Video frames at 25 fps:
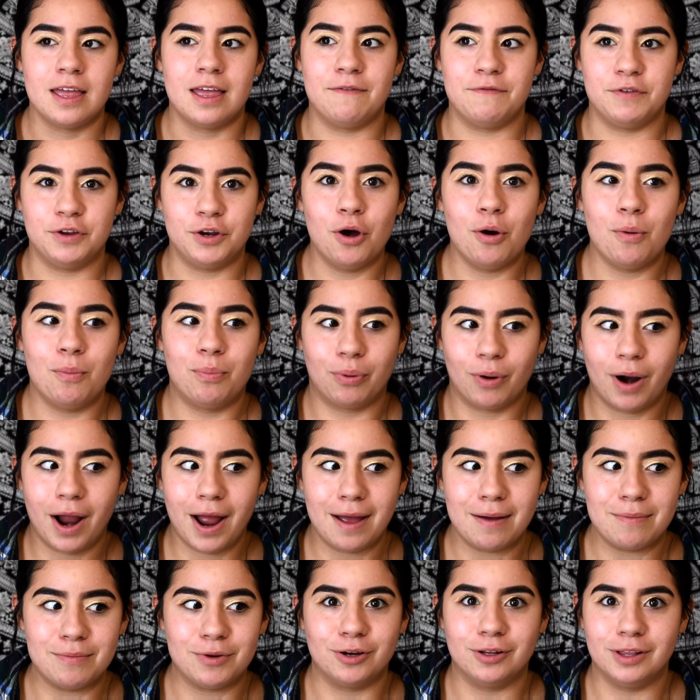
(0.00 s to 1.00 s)
If you don't
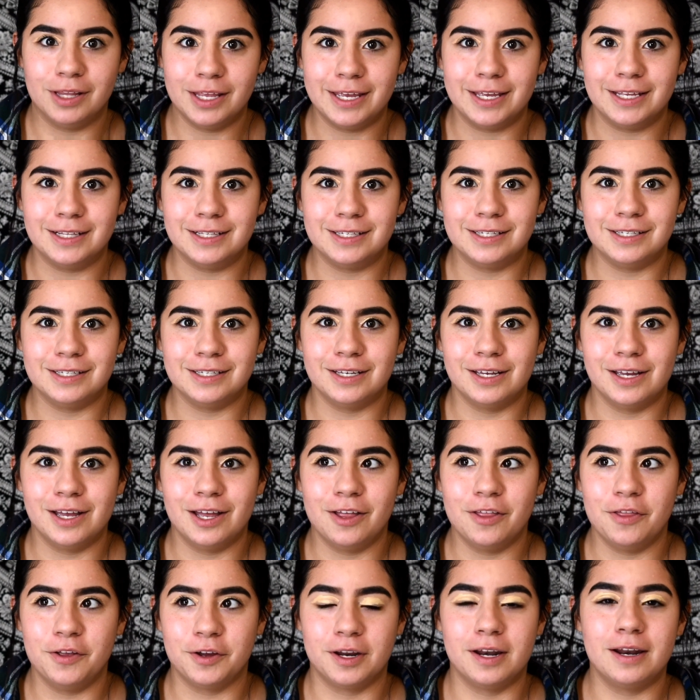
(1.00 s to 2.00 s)
prime your lids,
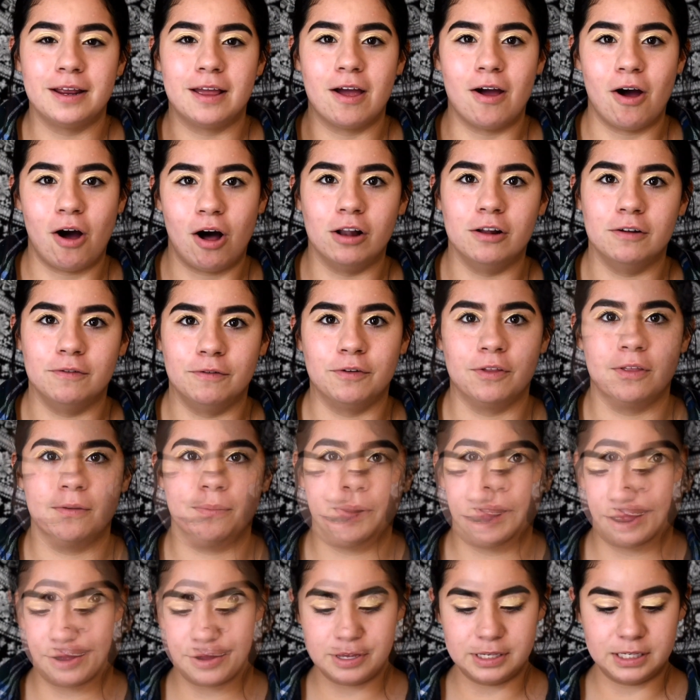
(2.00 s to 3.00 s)
they're gonna get all over the
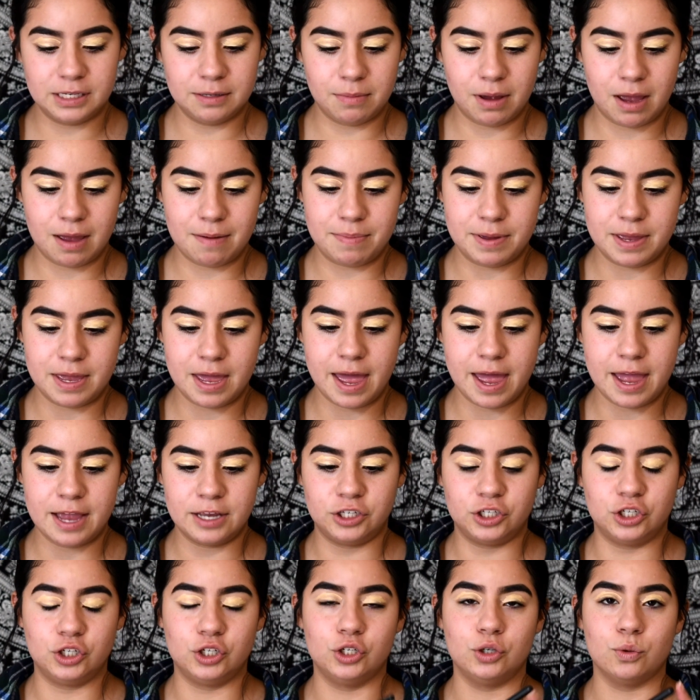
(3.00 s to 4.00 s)
place. Now, using my
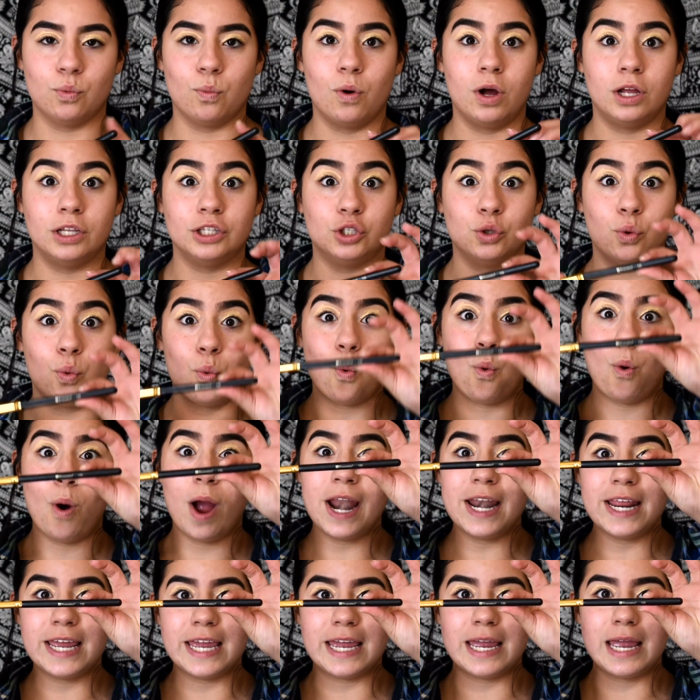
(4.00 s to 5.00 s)
BH
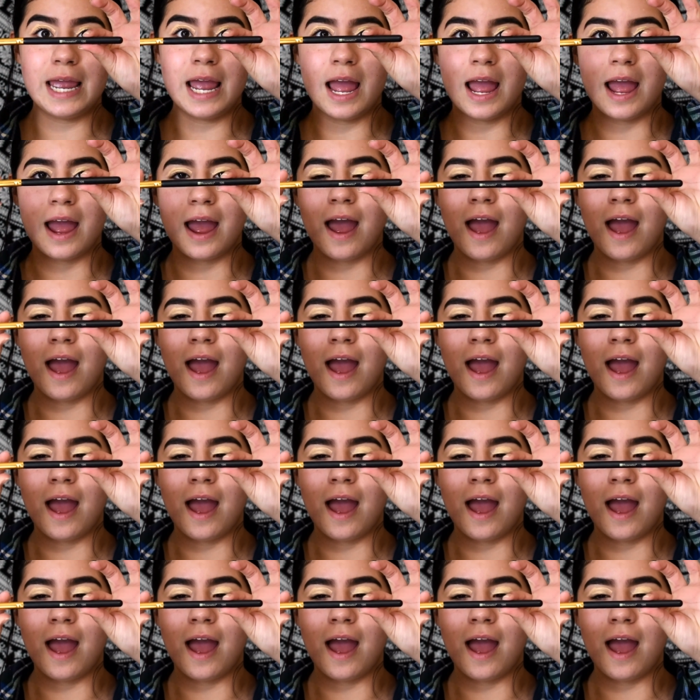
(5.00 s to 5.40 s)
120